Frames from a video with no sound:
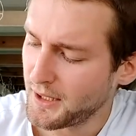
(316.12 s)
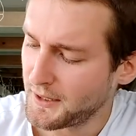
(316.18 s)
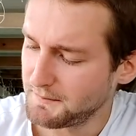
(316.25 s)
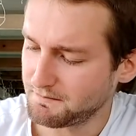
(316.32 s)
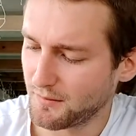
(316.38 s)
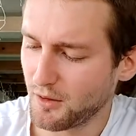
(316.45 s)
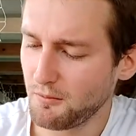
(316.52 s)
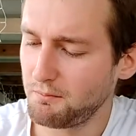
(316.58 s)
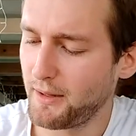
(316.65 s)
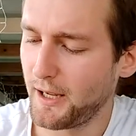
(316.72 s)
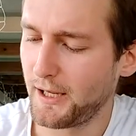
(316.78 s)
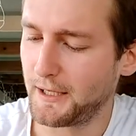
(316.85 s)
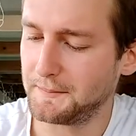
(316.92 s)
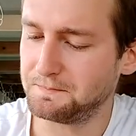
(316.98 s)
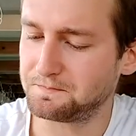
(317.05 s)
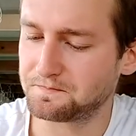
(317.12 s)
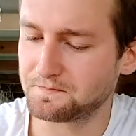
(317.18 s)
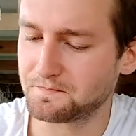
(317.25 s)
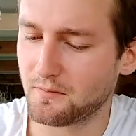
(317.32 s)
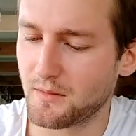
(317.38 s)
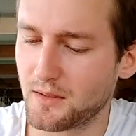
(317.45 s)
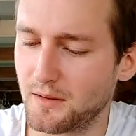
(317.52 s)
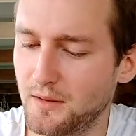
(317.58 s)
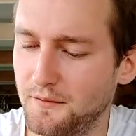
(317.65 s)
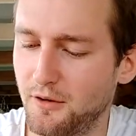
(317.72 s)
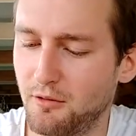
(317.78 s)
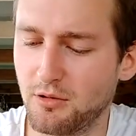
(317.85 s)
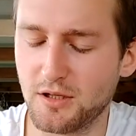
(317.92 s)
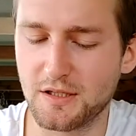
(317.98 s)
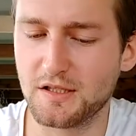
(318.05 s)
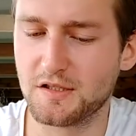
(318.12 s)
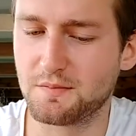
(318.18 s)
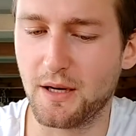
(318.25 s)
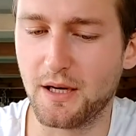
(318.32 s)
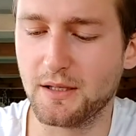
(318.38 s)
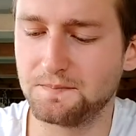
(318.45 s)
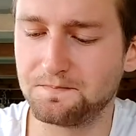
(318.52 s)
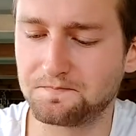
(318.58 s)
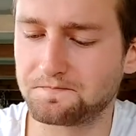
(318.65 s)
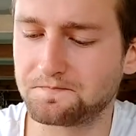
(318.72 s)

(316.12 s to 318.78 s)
Not bad for what it is, mate.